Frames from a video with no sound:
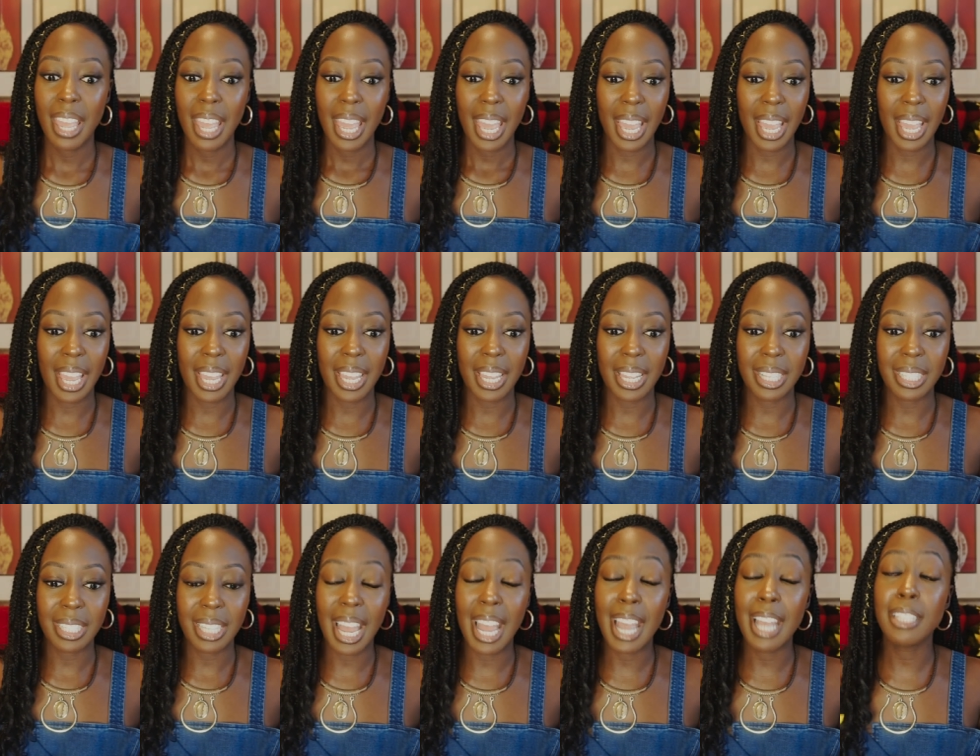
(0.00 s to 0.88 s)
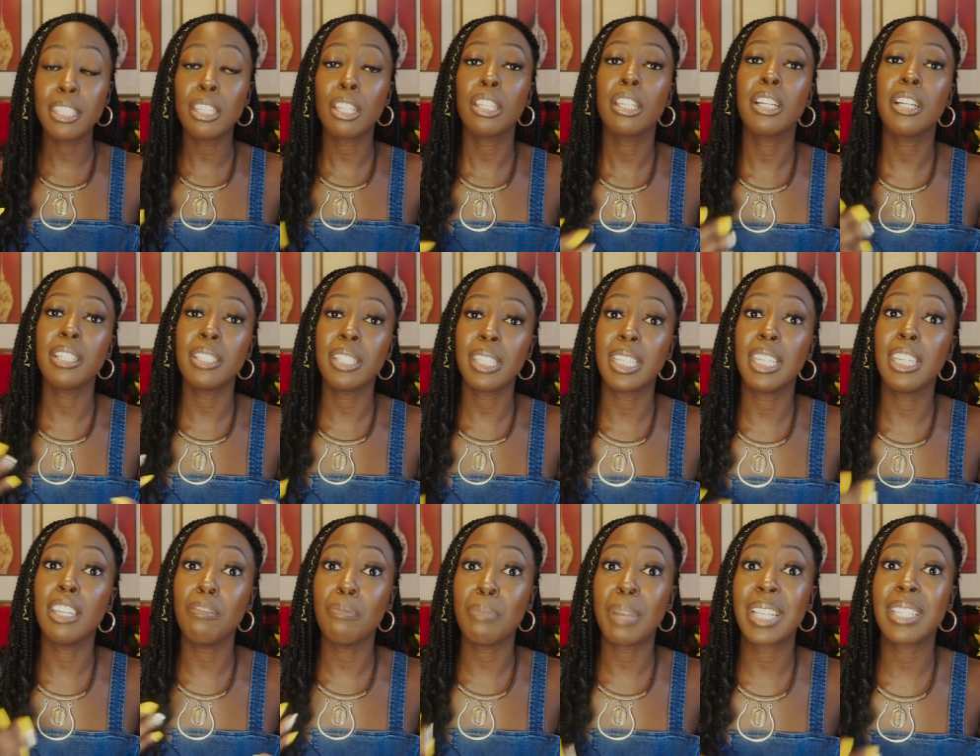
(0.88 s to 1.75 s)
And I had to learn to
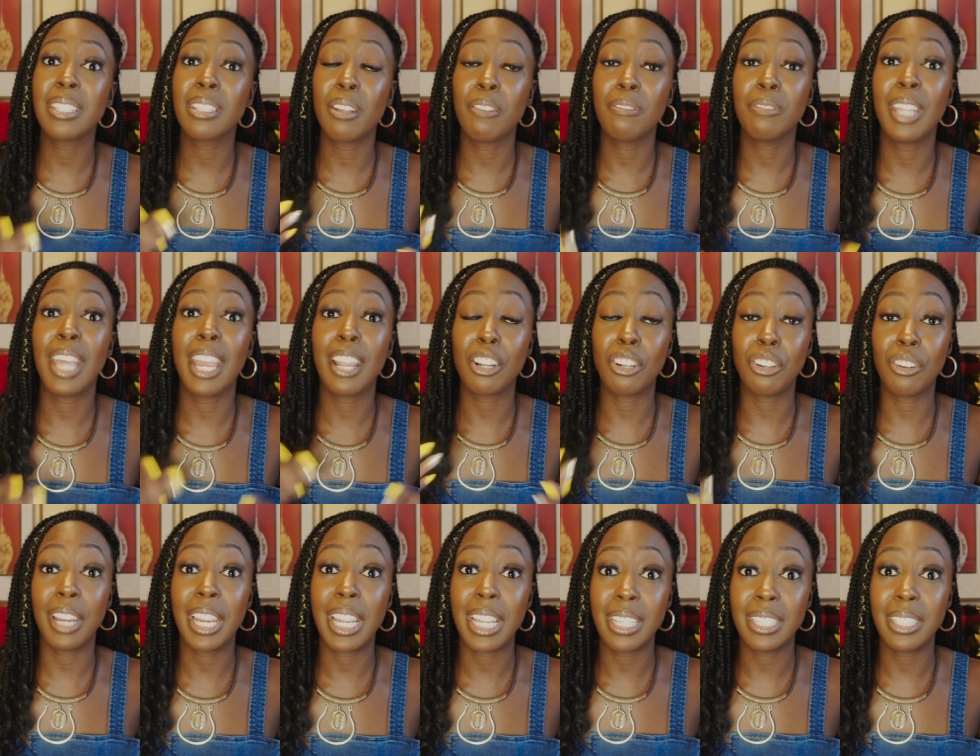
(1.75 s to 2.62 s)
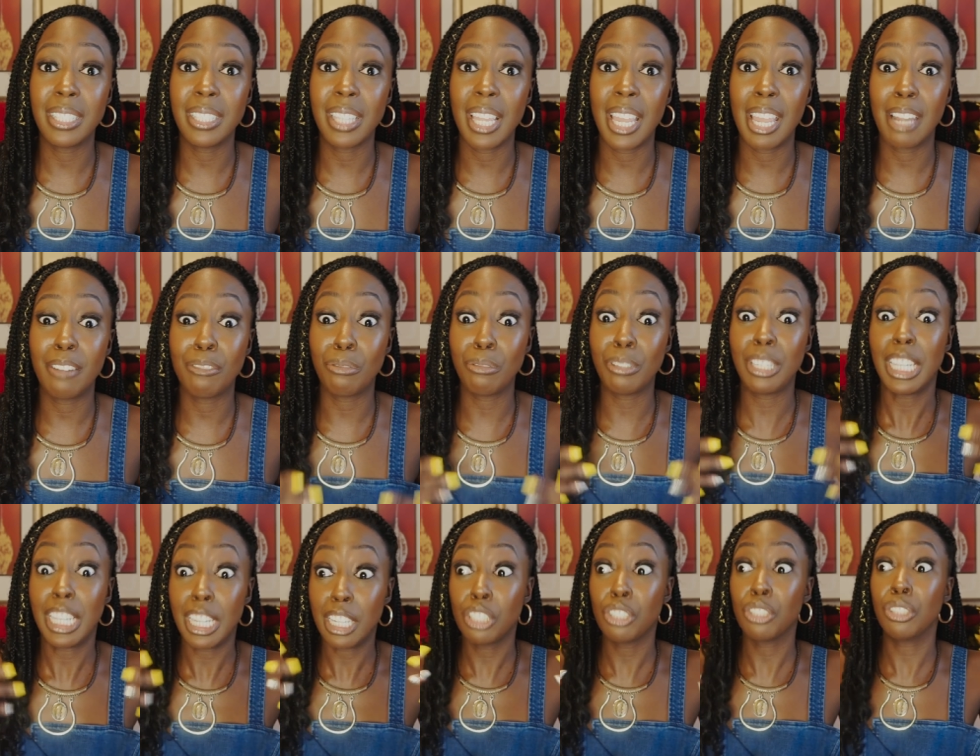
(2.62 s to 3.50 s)
give myself that grace and
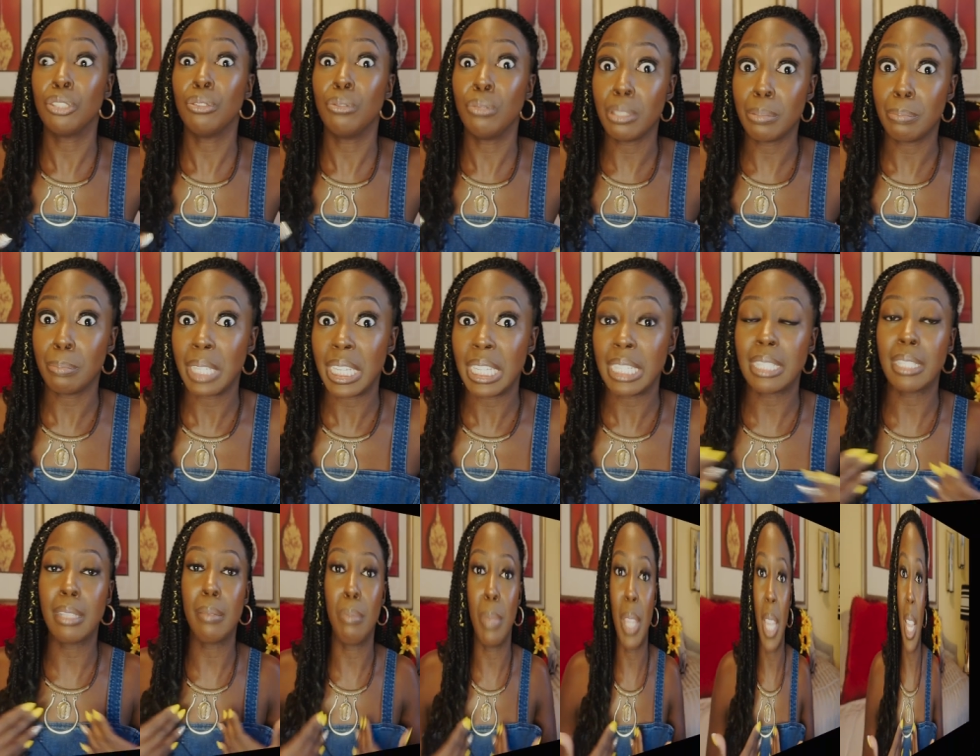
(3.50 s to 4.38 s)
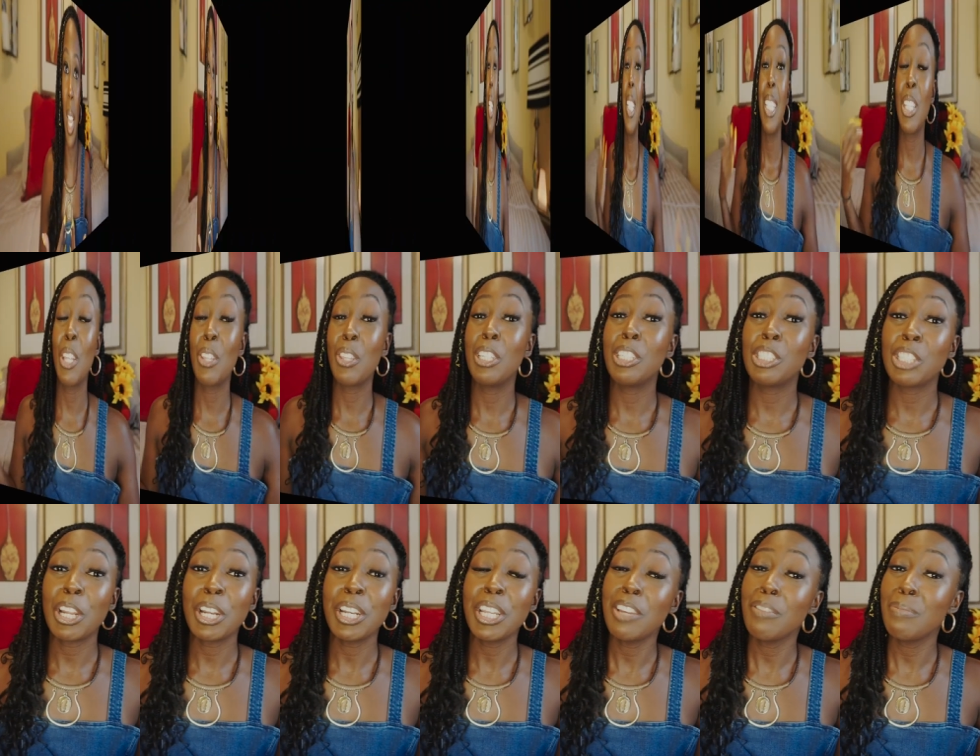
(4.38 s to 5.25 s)
reintroduce me to me. So the
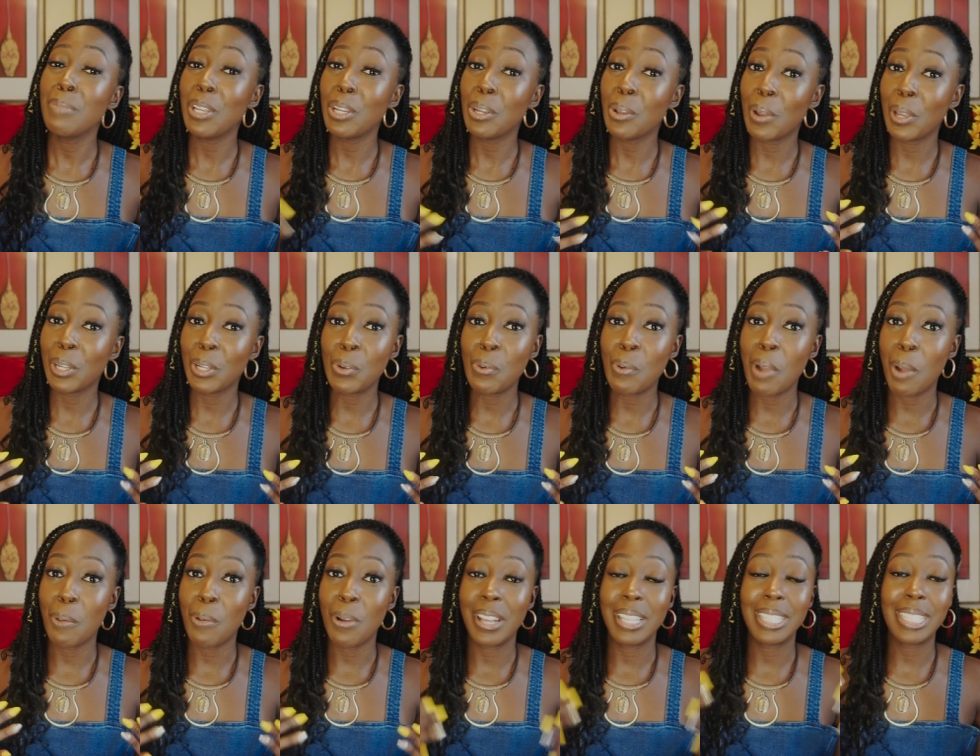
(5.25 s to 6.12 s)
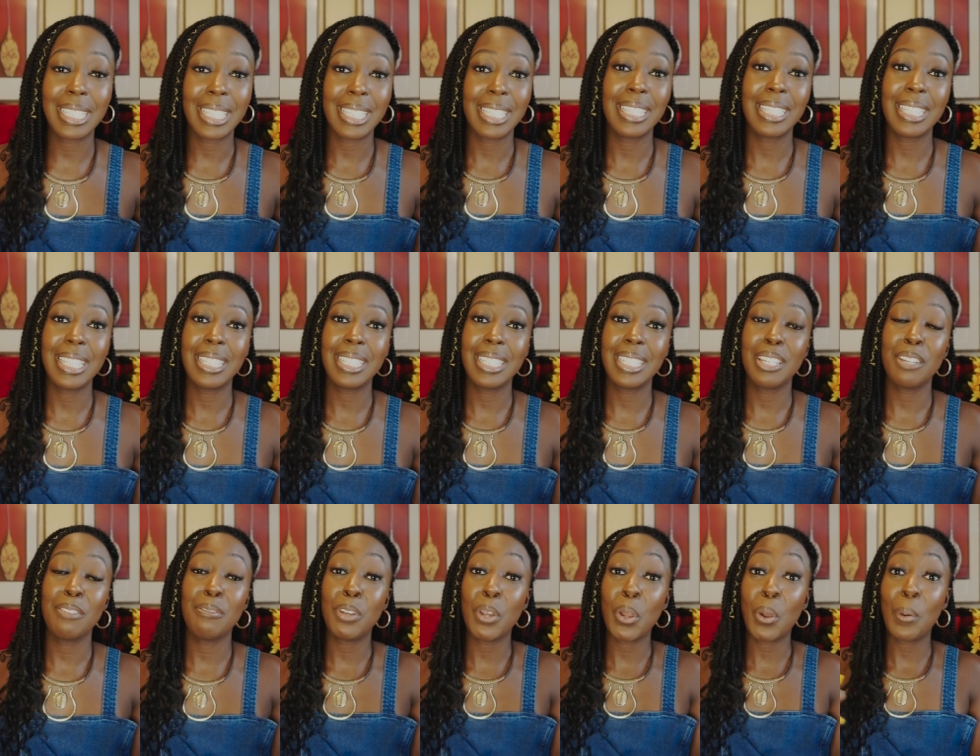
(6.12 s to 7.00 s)
journey of me knowing who I was consisted
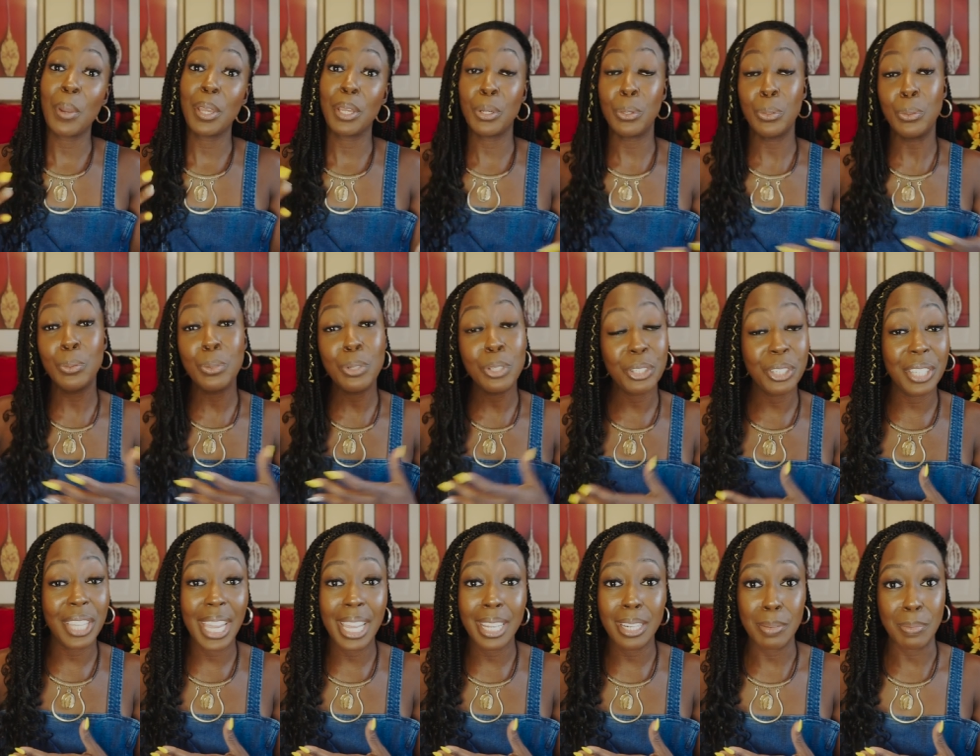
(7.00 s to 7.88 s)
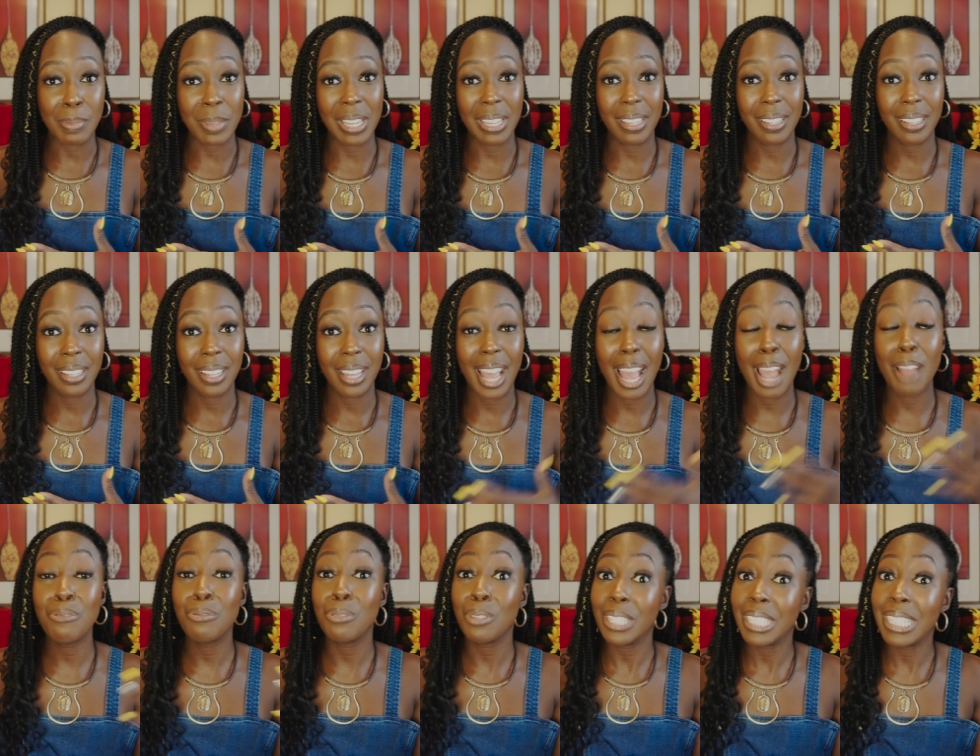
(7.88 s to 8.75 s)
of knowing who created me.
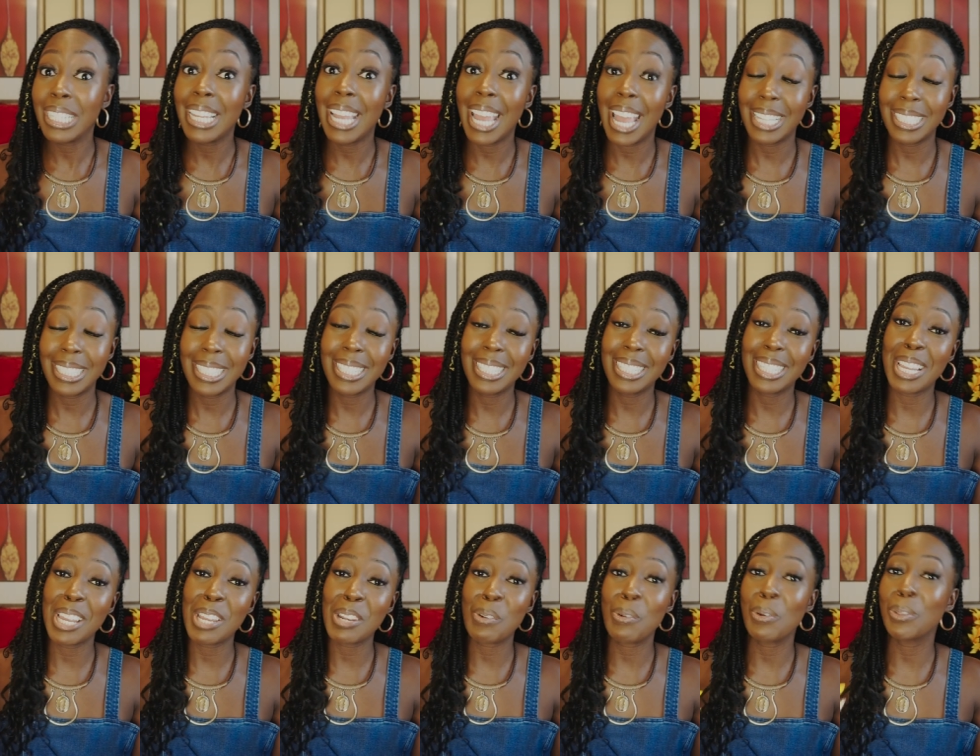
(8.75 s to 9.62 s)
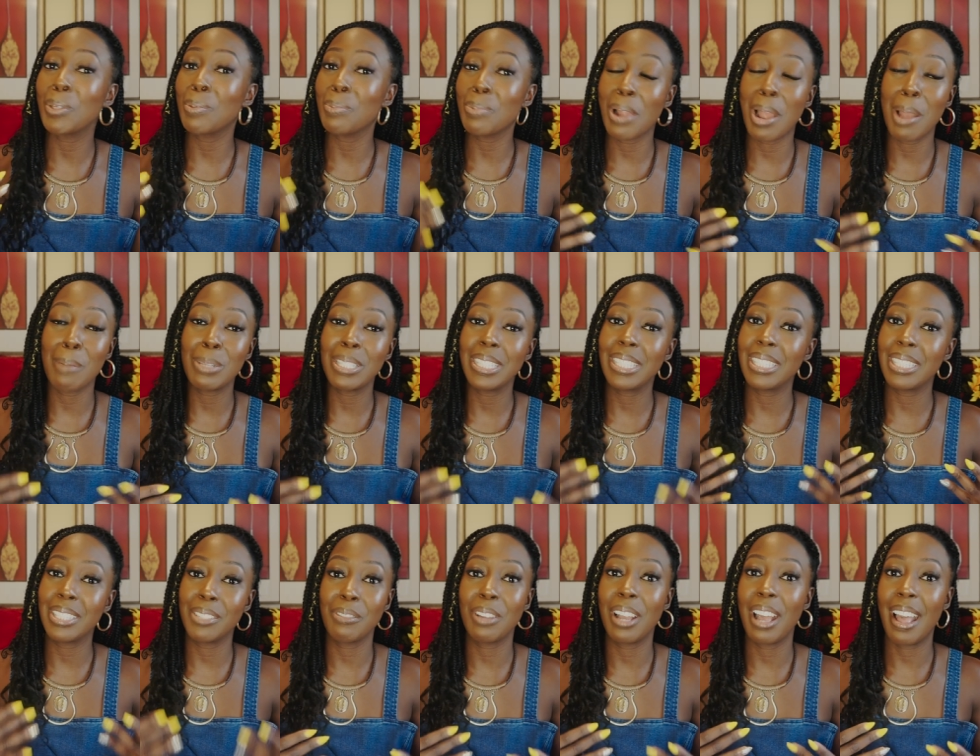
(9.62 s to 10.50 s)
I really had to stand on the
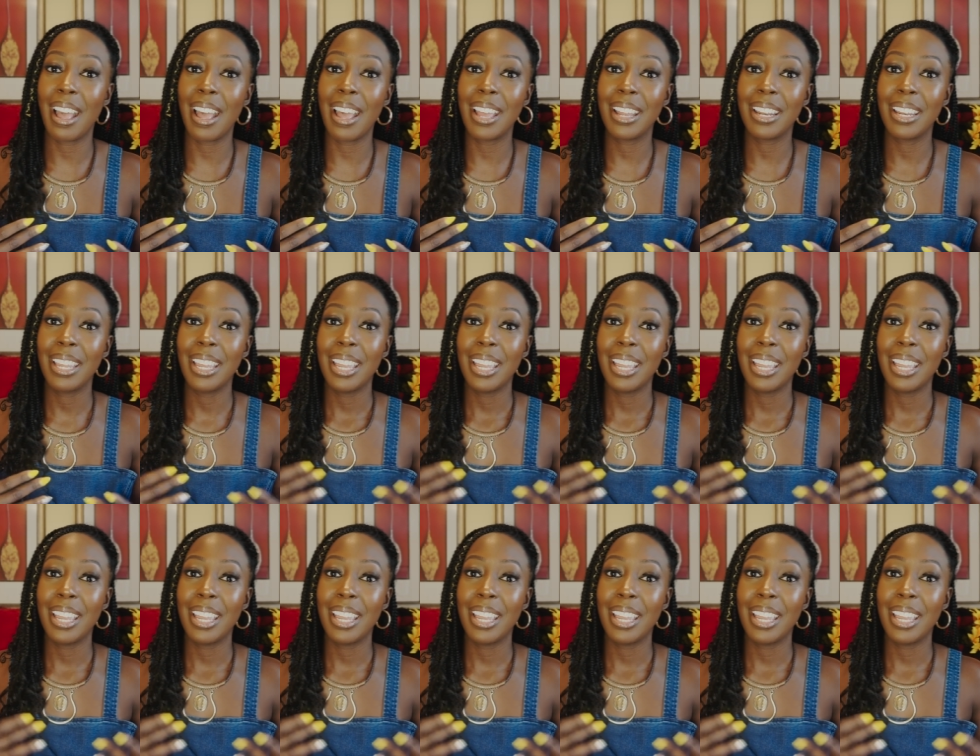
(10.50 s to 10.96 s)
promises of God.